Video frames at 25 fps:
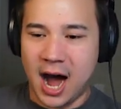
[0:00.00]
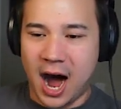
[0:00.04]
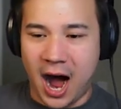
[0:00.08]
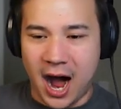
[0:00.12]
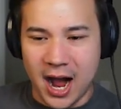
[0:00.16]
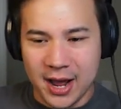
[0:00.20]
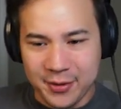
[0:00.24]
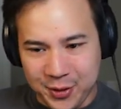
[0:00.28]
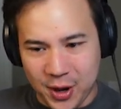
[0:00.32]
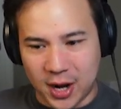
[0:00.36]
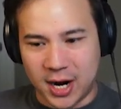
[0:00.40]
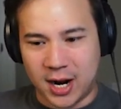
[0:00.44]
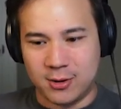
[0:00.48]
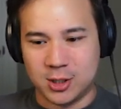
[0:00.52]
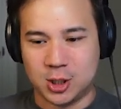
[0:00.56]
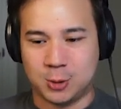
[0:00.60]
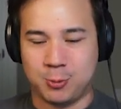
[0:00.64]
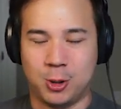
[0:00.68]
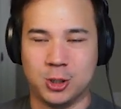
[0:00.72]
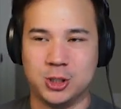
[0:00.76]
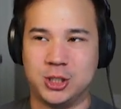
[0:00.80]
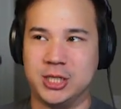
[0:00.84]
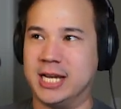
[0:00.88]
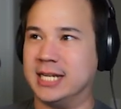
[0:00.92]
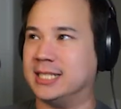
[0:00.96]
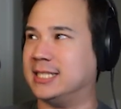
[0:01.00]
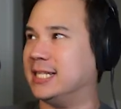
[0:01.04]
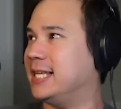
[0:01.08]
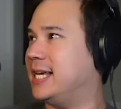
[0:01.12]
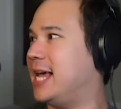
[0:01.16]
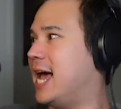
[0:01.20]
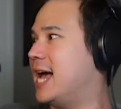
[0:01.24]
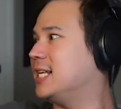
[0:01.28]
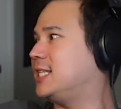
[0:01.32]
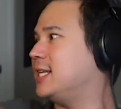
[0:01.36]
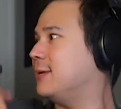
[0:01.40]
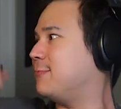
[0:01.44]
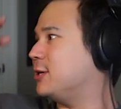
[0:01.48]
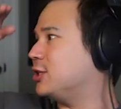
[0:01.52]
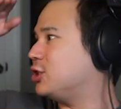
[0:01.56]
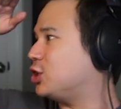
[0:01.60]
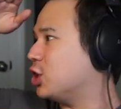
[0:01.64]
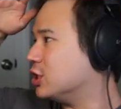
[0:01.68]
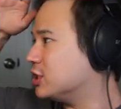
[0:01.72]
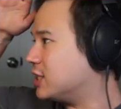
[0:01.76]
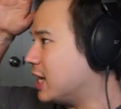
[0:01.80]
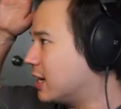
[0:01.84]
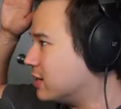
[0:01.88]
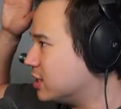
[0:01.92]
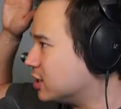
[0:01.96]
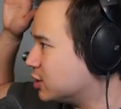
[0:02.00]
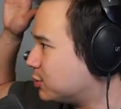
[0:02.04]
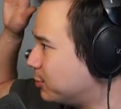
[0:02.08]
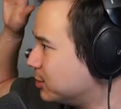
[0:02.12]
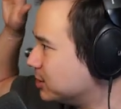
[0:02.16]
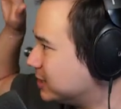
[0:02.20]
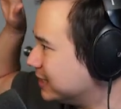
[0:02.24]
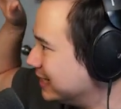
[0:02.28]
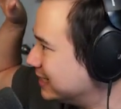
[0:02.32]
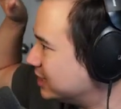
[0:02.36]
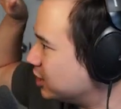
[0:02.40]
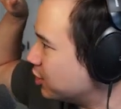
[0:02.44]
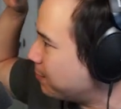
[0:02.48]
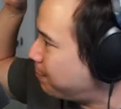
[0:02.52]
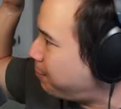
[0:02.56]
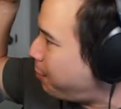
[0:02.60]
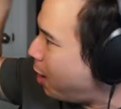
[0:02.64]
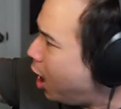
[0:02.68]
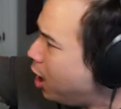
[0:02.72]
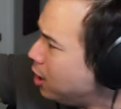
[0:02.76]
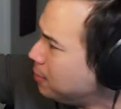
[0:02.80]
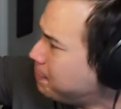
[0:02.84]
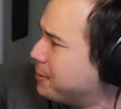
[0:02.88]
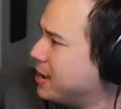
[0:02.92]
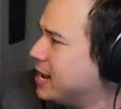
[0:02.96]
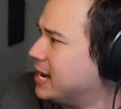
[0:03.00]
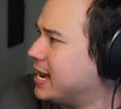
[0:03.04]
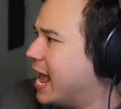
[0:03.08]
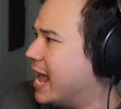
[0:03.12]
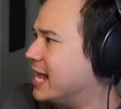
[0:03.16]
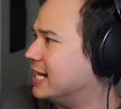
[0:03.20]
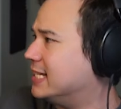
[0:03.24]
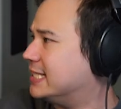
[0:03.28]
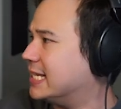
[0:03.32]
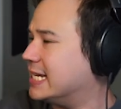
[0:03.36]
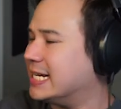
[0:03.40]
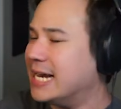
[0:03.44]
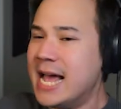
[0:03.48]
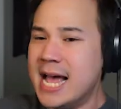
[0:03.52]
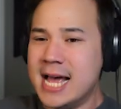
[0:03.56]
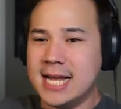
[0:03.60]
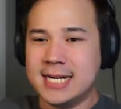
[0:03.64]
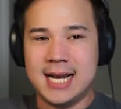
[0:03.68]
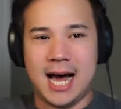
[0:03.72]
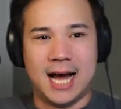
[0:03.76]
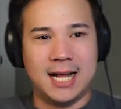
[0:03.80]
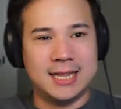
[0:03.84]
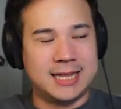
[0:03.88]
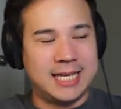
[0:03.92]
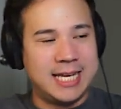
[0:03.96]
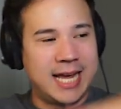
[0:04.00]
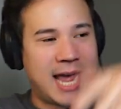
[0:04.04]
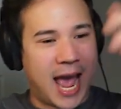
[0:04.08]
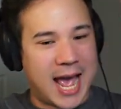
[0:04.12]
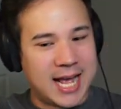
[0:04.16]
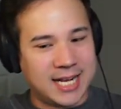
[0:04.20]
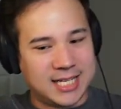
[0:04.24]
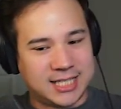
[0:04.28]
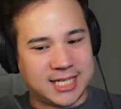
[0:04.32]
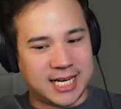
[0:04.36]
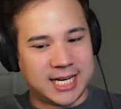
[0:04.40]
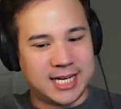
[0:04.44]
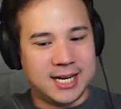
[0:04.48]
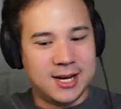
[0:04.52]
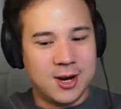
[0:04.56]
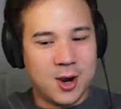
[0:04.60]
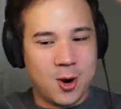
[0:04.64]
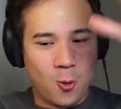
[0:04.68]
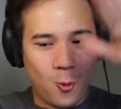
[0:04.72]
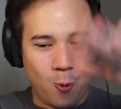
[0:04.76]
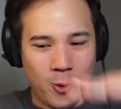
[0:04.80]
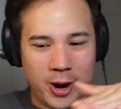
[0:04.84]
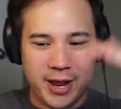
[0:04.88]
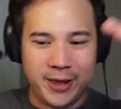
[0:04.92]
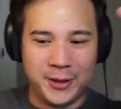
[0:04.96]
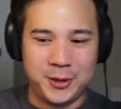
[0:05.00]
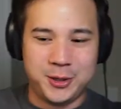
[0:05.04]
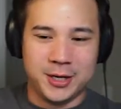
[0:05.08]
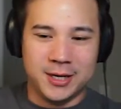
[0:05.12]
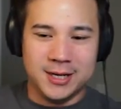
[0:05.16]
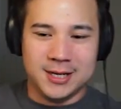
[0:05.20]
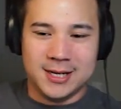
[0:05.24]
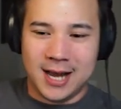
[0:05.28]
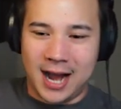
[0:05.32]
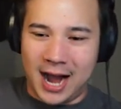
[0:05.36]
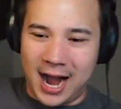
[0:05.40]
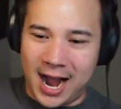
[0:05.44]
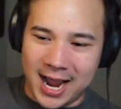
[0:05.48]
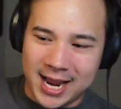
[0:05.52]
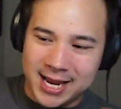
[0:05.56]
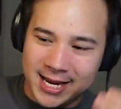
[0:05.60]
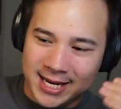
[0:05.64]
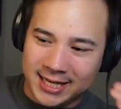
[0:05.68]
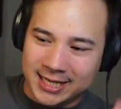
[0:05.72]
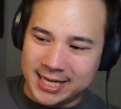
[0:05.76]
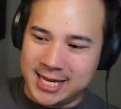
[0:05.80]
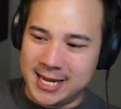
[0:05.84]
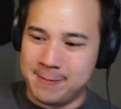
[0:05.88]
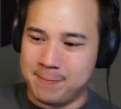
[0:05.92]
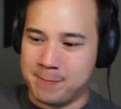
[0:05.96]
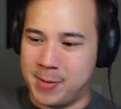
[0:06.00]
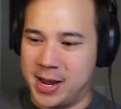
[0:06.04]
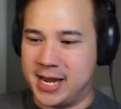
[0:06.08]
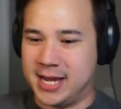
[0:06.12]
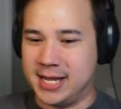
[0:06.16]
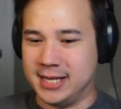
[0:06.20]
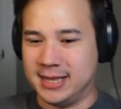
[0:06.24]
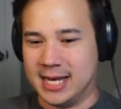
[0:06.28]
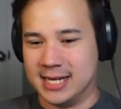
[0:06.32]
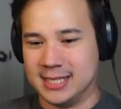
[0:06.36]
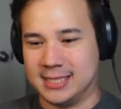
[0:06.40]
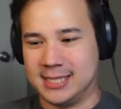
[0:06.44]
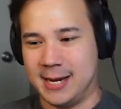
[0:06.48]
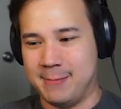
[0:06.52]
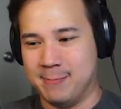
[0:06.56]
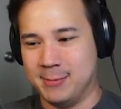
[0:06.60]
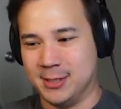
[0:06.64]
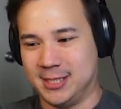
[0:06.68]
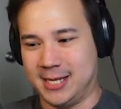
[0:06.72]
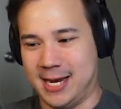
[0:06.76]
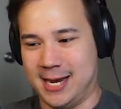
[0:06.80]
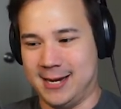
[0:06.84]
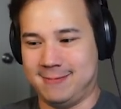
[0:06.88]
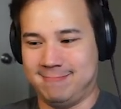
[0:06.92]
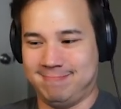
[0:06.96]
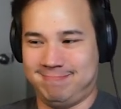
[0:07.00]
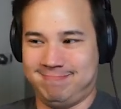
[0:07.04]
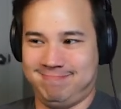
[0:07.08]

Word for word: I thought I was supposed to get to the exit, but it turns out I was supposed to get to the ball pit exit, not the exit with... I keep making that same mistake.